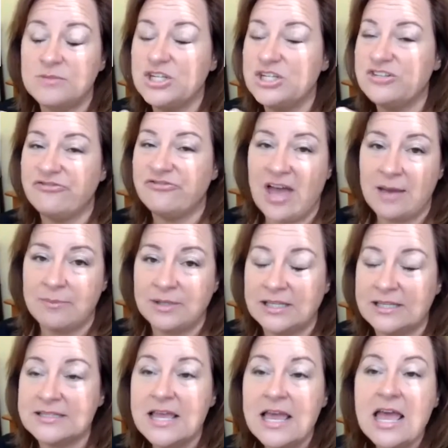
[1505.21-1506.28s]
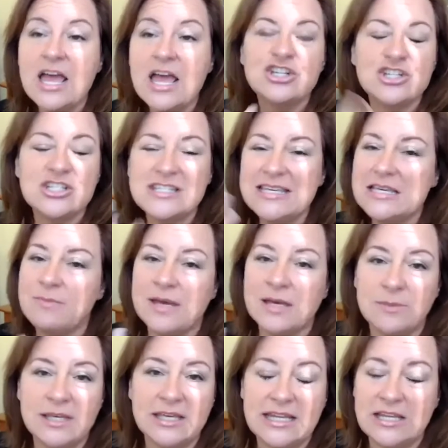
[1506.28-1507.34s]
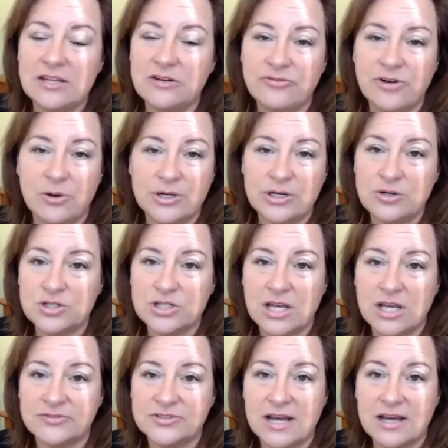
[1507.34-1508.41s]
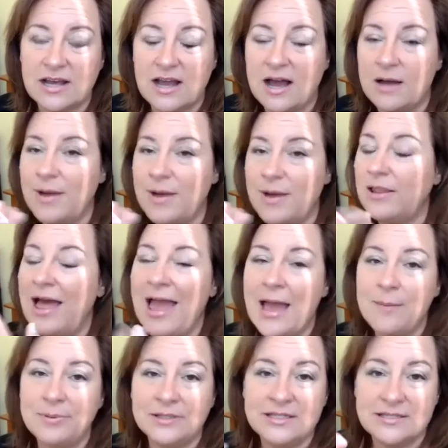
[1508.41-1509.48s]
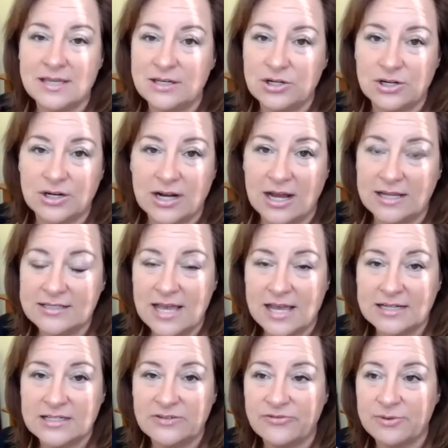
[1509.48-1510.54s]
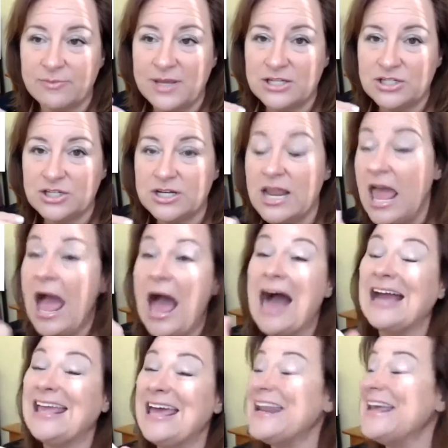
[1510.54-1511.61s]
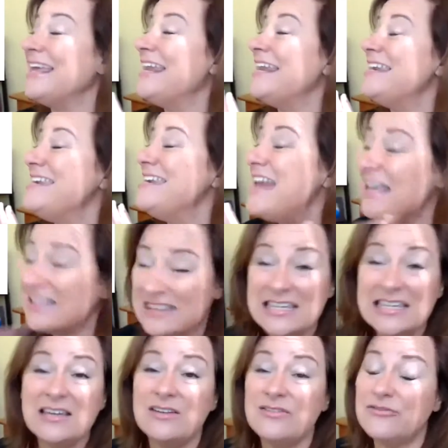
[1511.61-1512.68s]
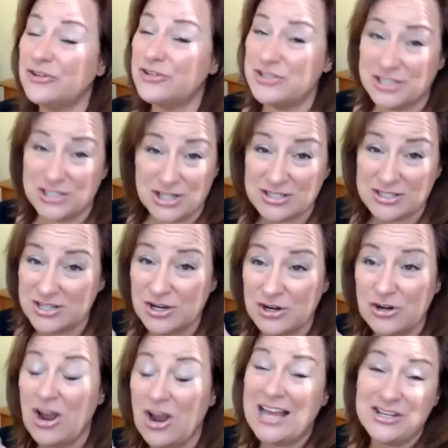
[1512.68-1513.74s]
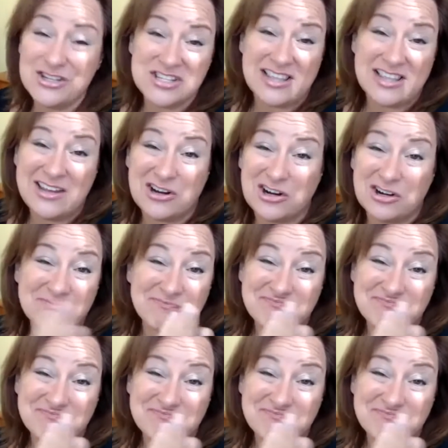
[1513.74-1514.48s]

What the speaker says: She's fabulous. Just email me at info@newshelves.com. I'll happily send you her contact information. Again, I get nothing for suggesting her. I just like her.